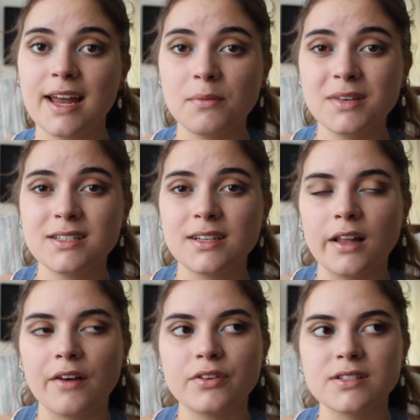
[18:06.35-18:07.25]
enemies to
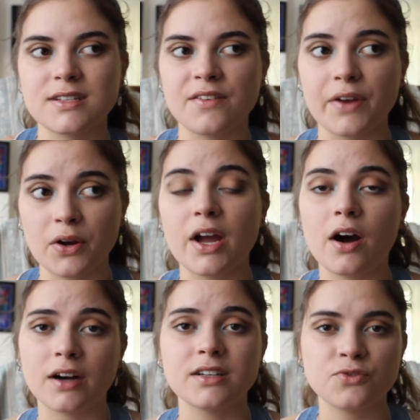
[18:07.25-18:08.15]
lovers is a very
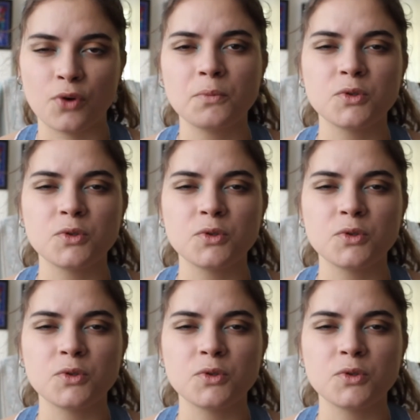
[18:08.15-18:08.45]
hard trope